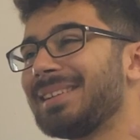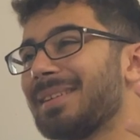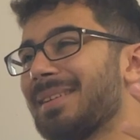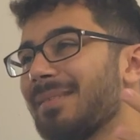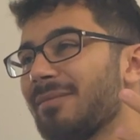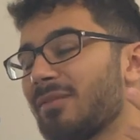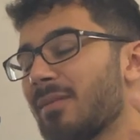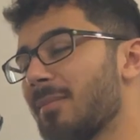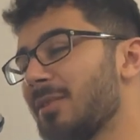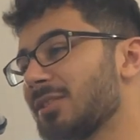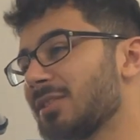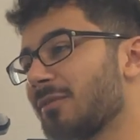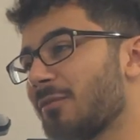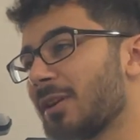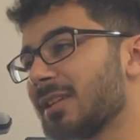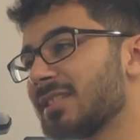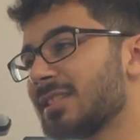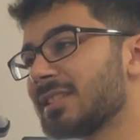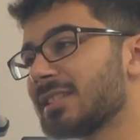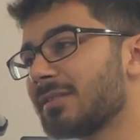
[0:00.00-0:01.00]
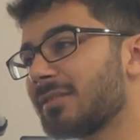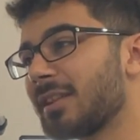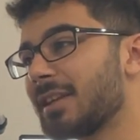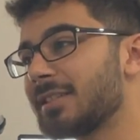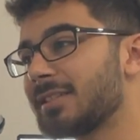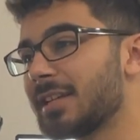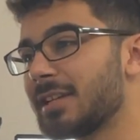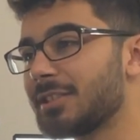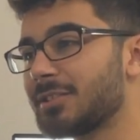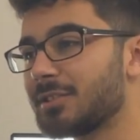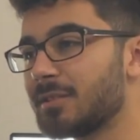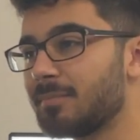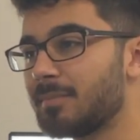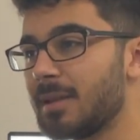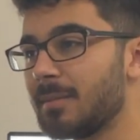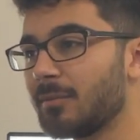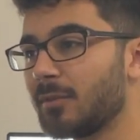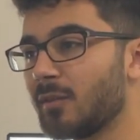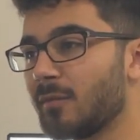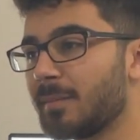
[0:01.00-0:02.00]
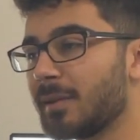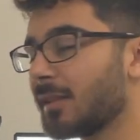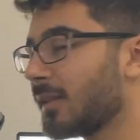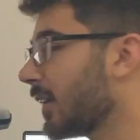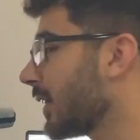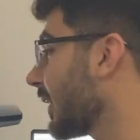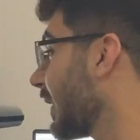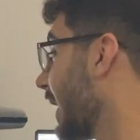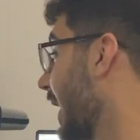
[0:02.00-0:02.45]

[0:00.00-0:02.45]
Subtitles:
For most of Western civilization, people have been like,